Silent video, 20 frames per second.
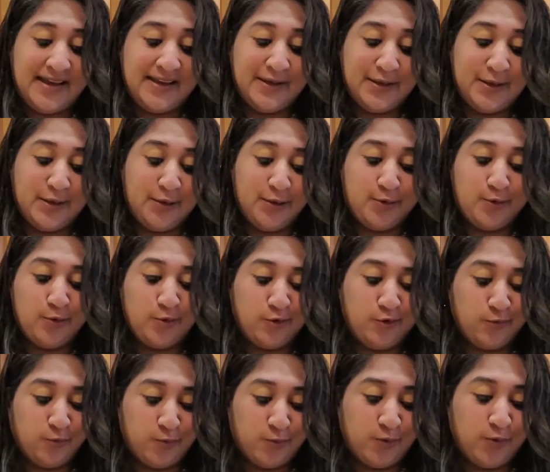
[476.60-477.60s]
cannot
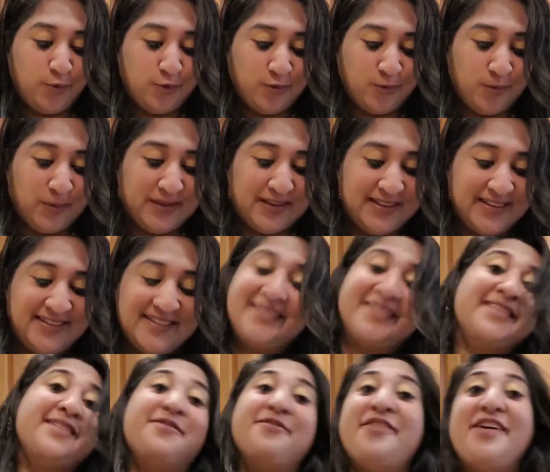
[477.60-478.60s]
cook with
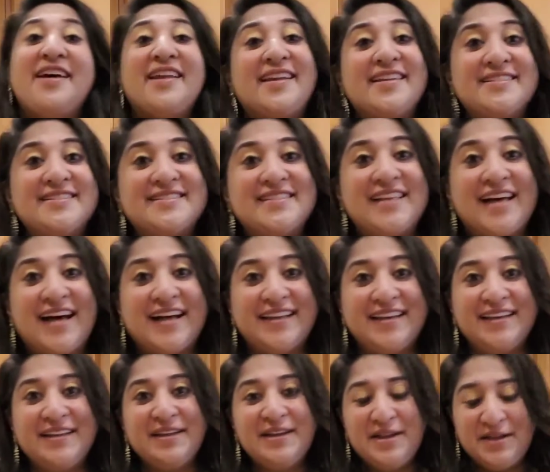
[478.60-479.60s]
wearing
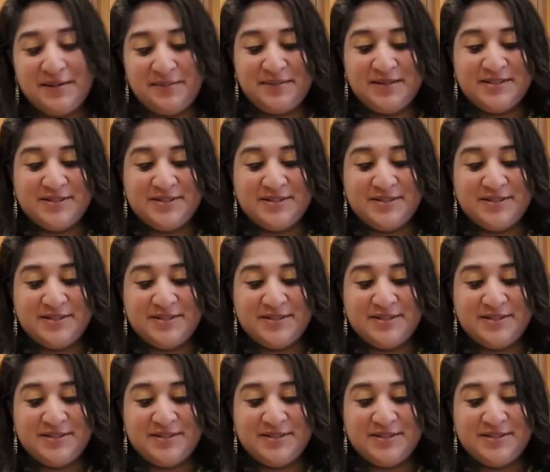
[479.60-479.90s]
sari, but